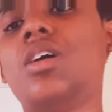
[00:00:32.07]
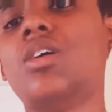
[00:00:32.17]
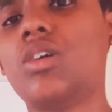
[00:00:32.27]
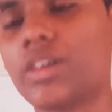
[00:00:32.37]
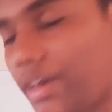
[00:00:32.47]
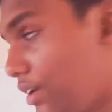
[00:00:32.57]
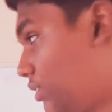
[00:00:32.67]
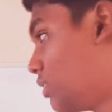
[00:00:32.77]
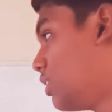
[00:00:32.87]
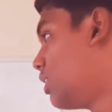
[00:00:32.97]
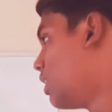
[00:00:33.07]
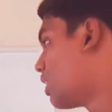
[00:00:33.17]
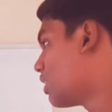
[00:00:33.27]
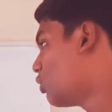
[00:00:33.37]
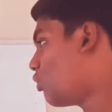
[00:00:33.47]
Okay.
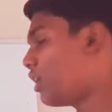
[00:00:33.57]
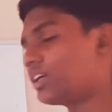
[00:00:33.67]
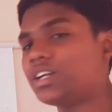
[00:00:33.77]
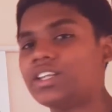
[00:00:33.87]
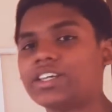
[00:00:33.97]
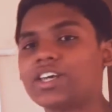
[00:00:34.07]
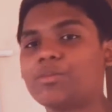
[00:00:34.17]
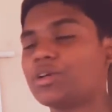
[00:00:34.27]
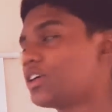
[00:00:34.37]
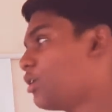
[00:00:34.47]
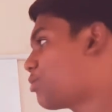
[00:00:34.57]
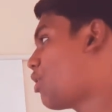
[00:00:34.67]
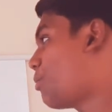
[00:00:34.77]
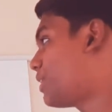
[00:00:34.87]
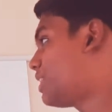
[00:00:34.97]
Now what are the chemical
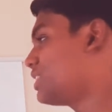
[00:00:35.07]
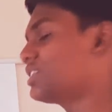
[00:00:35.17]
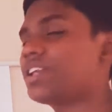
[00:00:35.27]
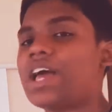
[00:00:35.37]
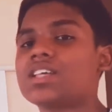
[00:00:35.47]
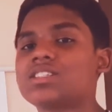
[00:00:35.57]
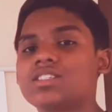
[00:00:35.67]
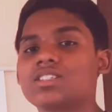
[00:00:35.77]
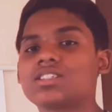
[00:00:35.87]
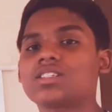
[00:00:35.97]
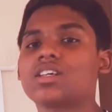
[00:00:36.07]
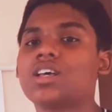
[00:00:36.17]
properties in acids?